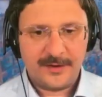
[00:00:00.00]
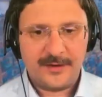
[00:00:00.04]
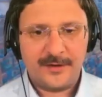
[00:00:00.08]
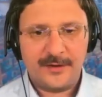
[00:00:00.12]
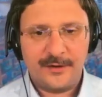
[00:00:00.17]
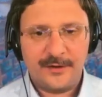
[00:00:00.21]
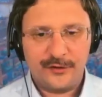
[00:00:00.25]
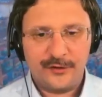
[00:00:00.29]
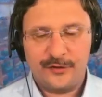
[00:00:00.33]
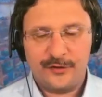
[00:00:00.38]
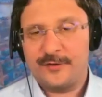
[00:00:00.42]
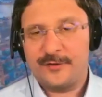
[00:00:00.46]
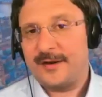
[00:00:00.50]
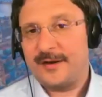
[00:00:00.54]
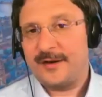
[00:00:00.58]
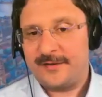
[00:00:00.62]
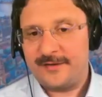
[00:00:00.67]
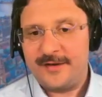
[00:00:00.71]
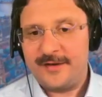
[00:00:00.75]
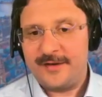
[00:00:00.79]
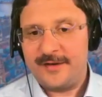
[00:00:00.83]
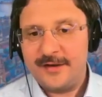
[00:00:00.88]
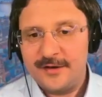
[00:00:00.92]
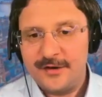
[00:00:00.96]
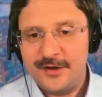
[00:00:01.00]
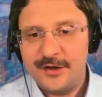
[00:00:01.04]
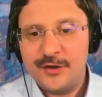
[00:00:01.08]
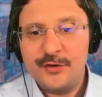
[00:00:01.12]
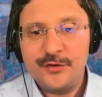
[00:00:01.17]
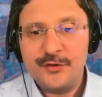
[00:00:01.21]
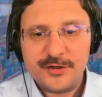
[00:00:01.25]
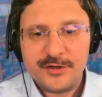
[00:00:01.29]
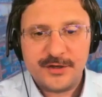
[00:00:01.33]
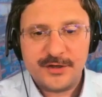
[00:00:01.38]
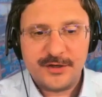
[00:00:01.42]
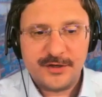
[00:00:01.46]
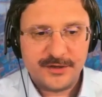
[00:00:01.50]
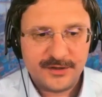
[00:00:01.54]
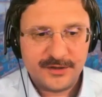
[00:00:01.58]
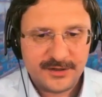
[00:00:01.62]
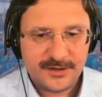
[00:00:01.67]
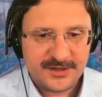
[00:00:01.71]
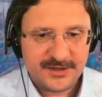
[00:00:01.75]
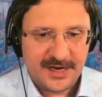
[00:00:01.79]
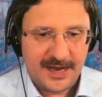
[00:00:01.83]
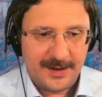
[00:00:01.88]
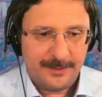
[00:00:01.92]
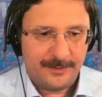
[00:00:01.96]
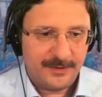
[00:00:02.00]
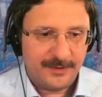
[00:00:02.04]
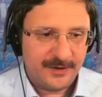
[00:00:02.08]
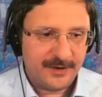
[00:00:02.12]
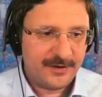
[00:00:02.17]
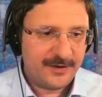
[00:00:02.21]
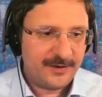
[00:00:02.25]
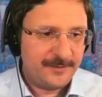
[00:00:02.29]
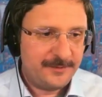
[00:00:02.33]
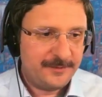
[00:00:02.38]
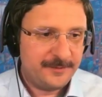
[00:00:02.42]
So that's the Newton step here.